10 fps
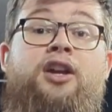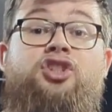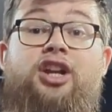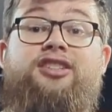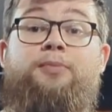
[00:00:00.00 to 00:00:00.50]

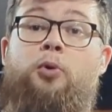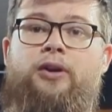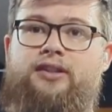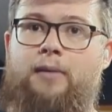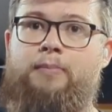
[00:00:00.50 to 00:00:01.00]
chest
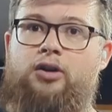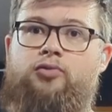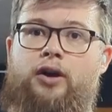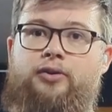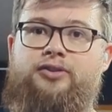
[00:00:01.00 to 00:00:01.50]
supported dumbbell
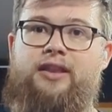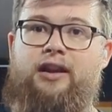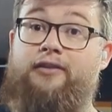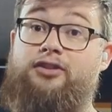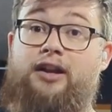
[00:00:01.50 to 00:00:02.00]
rows that
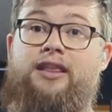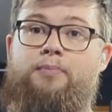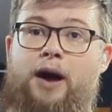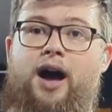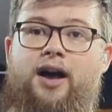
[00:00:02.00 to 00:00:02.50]
I've done in the
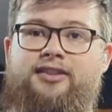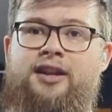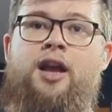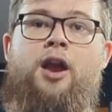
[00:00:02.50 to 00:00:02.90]
past,